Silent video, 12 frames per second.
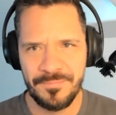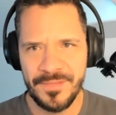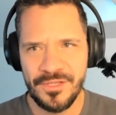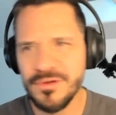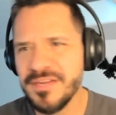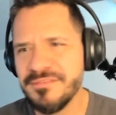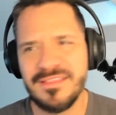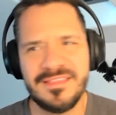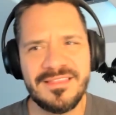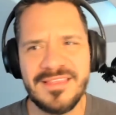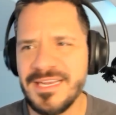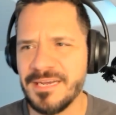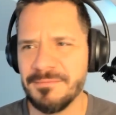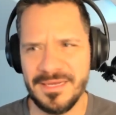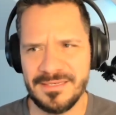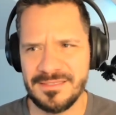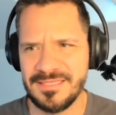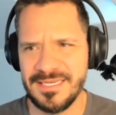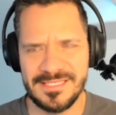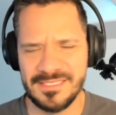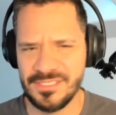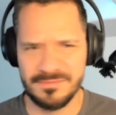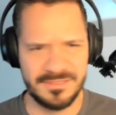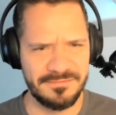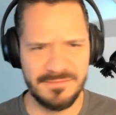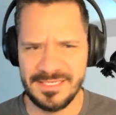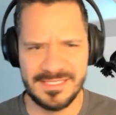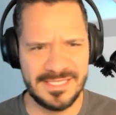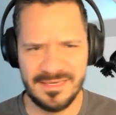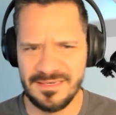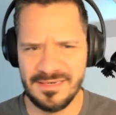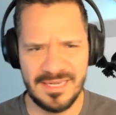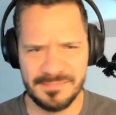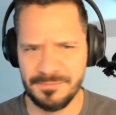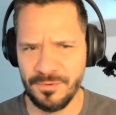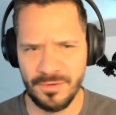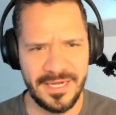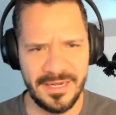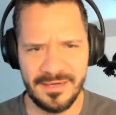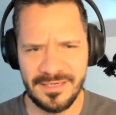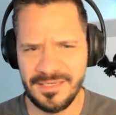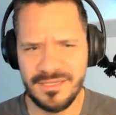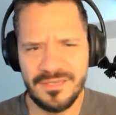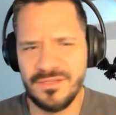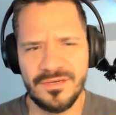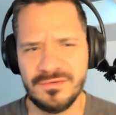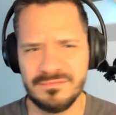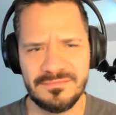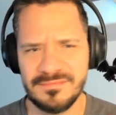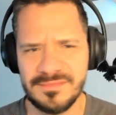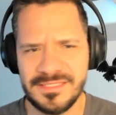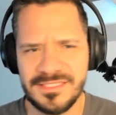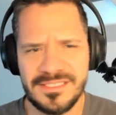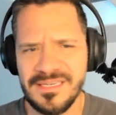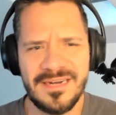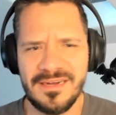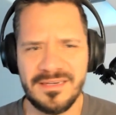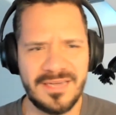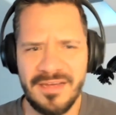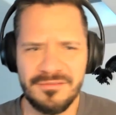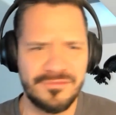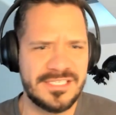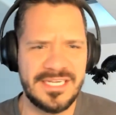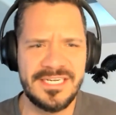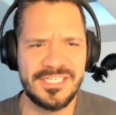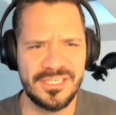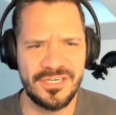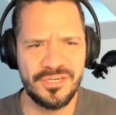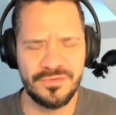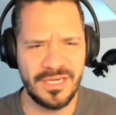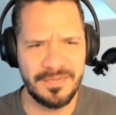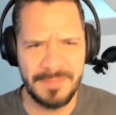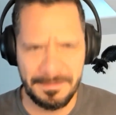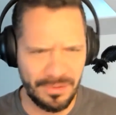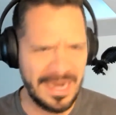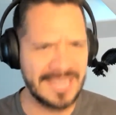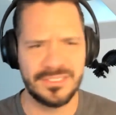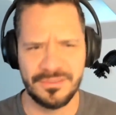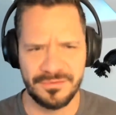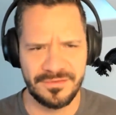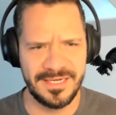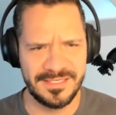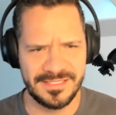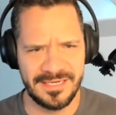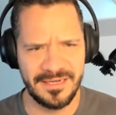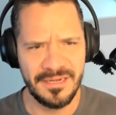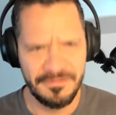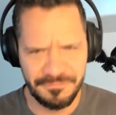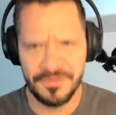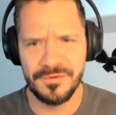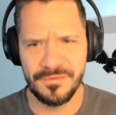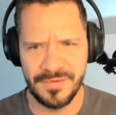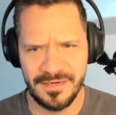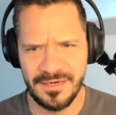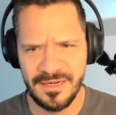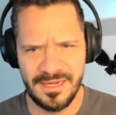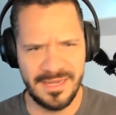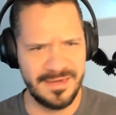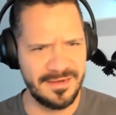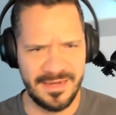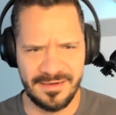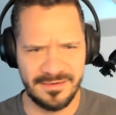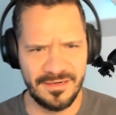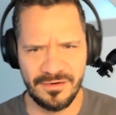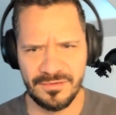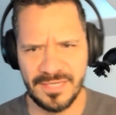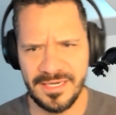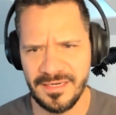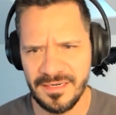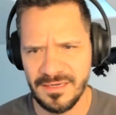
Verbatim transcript: You don't even think about things in terms of mindset as a poor kid. Like you don't, it's not a conversation. You talk about practical things like food and you know, like,